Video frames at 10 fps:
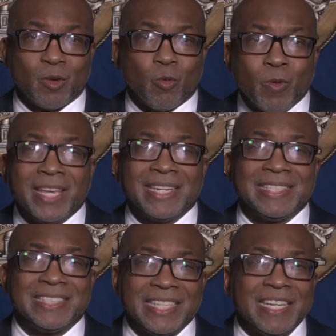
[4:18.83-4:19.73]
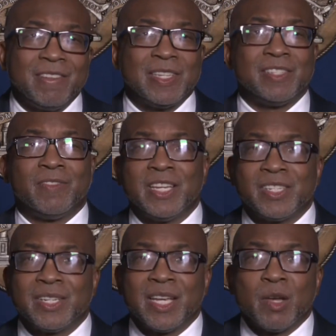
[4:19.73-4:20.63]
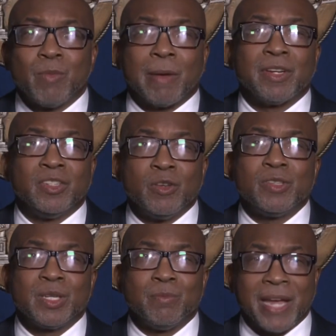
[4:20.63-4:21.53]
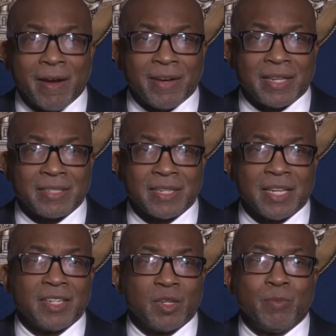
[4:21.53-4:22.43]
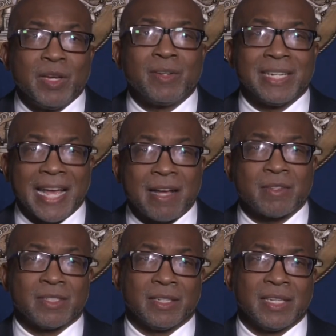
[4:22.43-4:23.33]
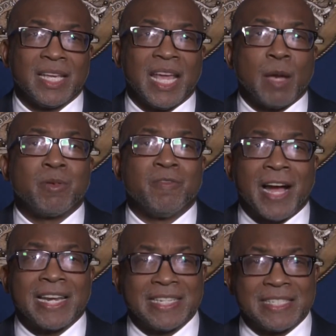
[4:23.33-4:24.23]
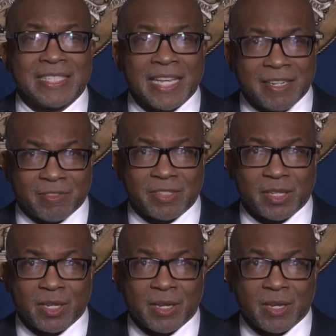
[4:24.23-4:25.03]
We can achieve this vision by reducing barriers to building housing and providing incentives